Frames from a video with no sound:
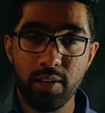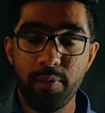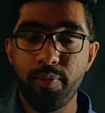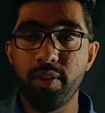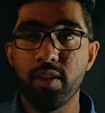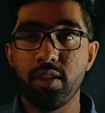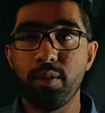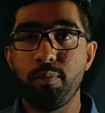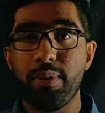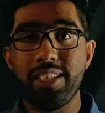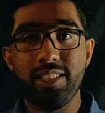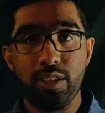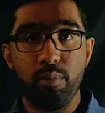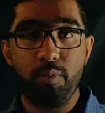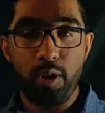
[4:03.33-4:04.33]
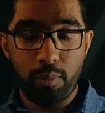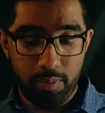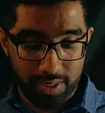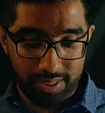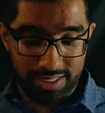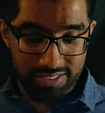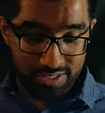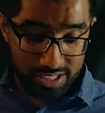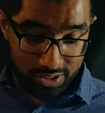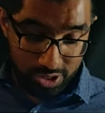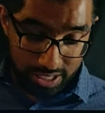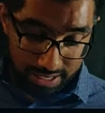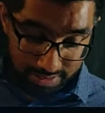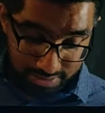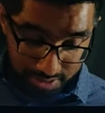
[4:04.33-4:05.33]
the material properties such
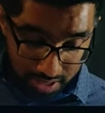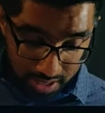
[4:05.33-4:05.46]
as